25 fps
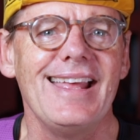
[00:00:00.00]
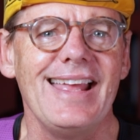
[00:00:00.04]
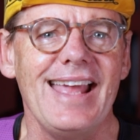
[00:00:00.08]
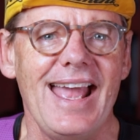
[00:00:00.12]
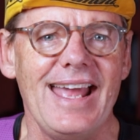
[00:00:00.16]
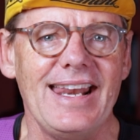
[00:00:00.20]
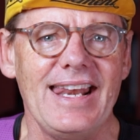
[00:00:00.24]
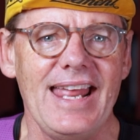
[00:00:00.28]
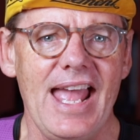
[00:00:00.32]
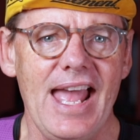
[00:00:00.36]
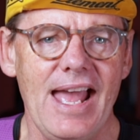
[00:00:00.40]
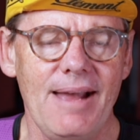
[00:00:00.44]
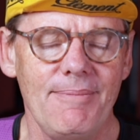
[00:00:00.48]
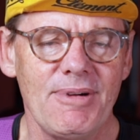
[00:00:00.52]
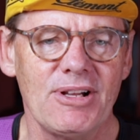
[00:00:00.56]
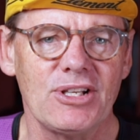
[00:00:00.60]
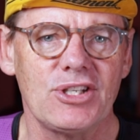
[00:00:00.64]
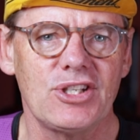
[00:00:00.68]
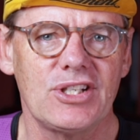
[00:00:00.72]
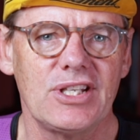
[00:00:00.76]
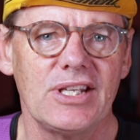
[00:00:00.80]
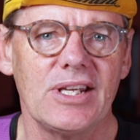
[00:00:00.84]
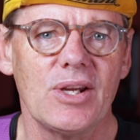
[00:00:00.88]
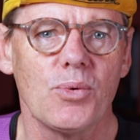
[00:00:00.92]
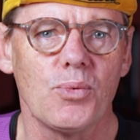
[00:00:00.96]
and how
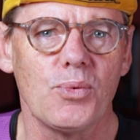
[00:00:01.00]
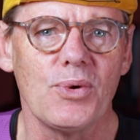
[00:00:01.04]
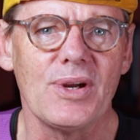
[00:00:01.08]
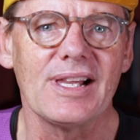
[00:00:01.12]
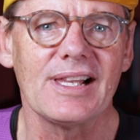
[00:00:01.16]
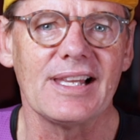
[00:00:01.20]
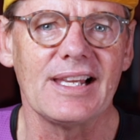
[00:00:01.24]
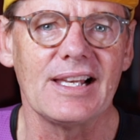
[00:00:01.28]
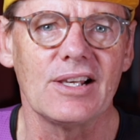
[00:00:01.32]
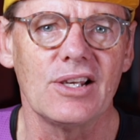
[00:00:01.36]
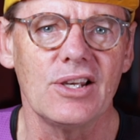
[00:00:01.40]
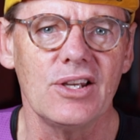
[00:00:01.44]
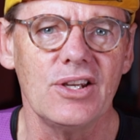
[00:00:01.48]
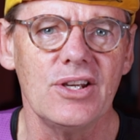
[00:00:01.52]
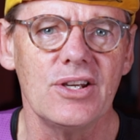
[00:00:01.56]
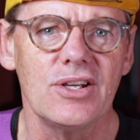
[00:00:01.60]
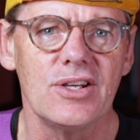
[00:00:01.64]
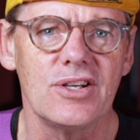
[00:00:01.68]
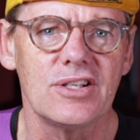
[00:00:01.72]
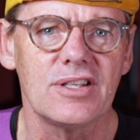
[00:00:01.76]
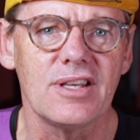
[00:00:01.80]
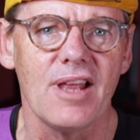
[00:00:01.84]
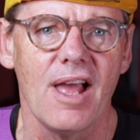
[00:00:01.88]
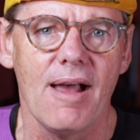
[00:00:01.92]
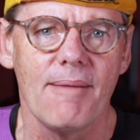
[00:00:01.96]
much do you really
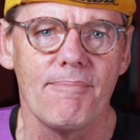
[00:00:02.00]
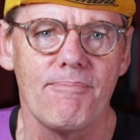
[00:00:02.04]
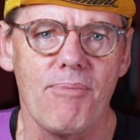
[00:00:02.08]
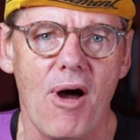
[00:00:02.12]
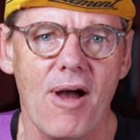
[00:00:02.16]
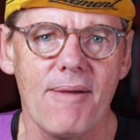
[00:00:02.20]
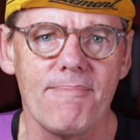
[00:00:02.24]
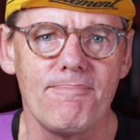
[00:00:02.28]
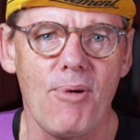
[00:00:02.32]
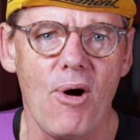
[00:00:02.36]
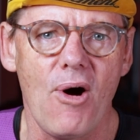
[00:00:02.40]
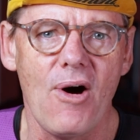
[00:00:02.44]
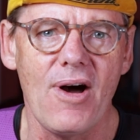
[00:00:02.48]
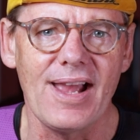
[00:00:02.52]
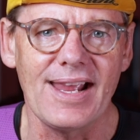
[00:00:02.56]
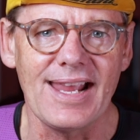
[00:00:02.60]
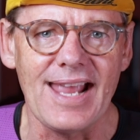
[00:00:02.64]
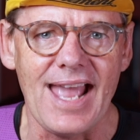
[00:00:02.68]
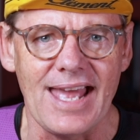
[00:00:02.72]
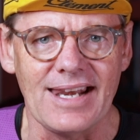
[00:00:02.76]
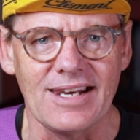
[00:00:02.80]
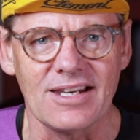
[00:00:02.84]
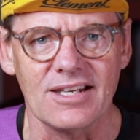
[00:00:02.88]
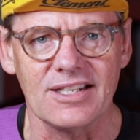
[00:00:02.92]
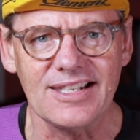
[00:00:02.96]
lose by buying
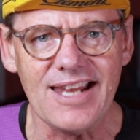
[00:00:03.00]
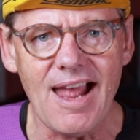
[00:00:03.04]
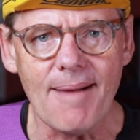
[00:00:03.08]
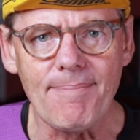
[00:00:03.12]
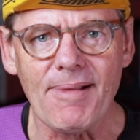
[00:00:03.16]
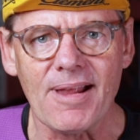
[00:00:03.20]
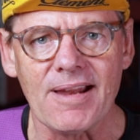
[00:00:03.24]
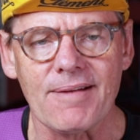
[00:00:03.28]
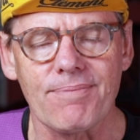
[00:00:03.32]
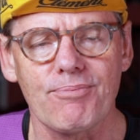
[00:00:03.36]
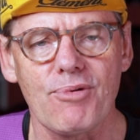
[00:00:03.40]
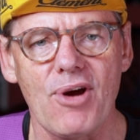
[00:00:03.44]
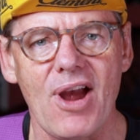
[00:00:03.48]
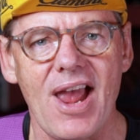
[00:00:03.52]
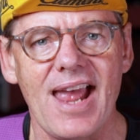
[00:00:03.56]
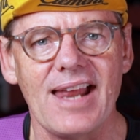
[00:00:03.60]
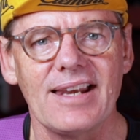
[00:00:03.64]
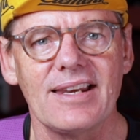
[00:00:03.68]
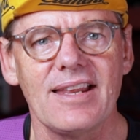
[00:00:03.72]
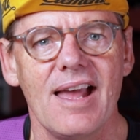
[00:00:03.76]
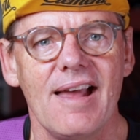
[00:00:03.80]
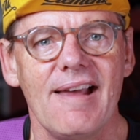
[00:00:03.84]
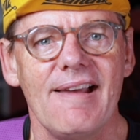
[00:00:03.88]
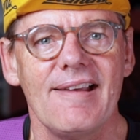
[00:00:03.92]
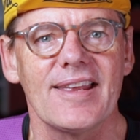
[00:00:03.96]
an established
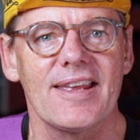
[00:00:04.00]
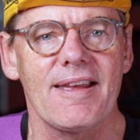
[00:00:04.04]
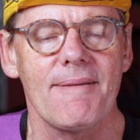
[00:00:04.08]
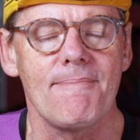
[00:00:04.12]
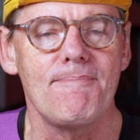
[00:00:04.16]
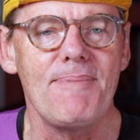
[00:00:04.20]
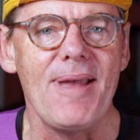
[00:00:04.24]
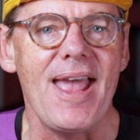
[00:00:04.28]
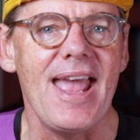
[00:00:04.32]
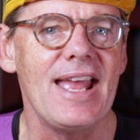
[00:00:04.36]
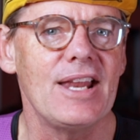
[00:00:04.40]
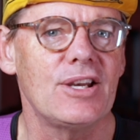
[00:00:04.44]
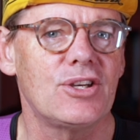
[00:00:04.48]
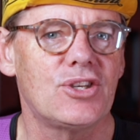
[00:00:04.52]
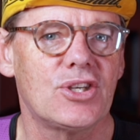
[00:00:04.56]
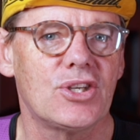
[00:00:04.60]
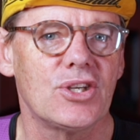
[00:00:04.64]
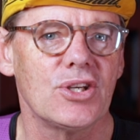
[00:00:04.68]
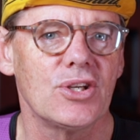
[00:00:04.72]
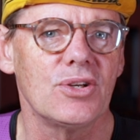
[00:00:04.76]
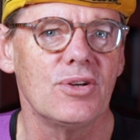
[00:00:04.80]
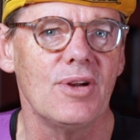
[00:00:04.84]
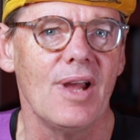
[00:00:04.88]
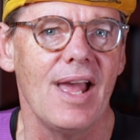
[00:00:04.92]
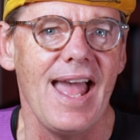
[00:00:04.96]
brand compared
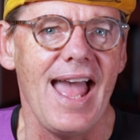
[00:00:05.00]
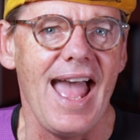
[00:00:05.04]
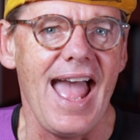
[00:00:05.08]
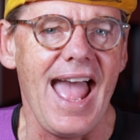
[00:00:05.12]
to